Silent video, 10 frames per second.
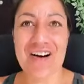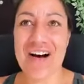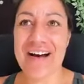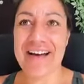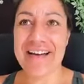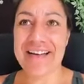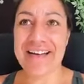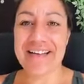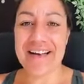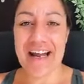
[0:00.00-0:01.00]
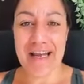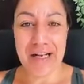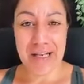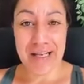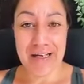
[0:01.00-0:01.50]
I
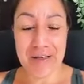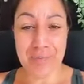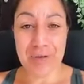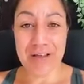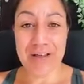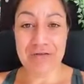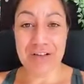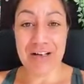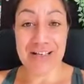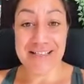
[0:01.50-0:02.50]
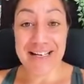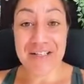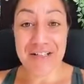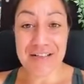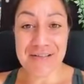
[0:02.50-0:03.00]
had a big
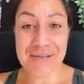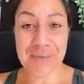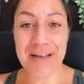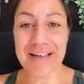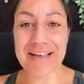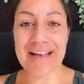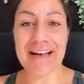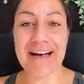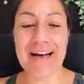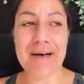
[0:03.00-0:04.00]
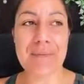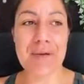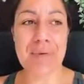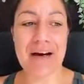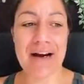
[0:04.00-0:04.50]
realization this week
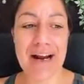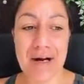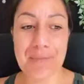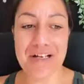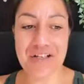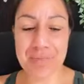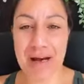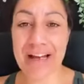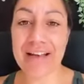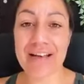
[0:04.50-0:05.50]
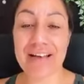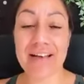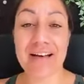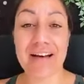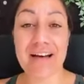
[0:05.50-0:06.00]
about how much
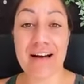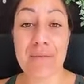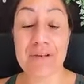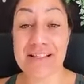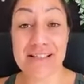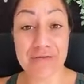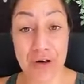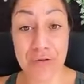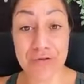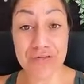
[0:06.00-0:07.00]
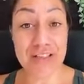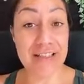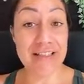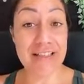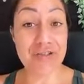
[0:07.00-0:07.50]
mahi is involved
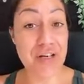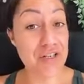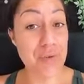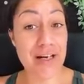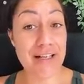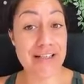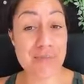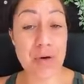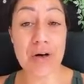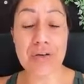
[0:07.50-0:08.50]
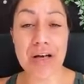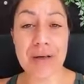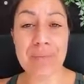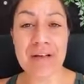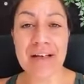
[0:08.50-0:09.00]
in graduating this
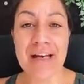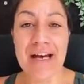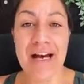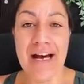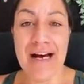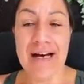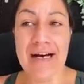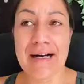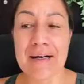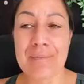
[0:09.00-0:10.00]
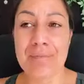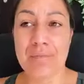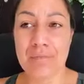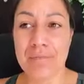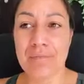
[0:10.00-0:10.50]
program.
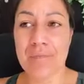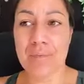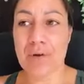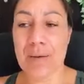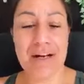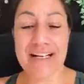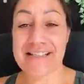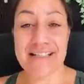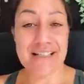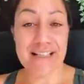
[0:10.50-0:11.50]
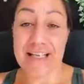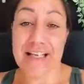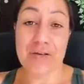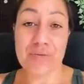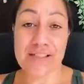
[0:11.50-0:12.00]
I mean, I didn't
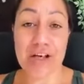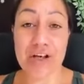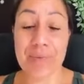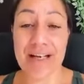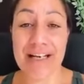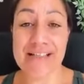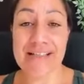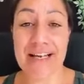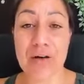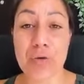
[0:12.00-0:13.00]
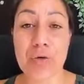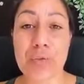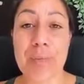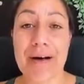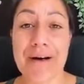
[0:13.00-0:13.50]
think it was going to be easy at all,
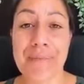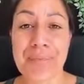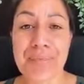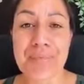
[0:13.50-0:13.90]
but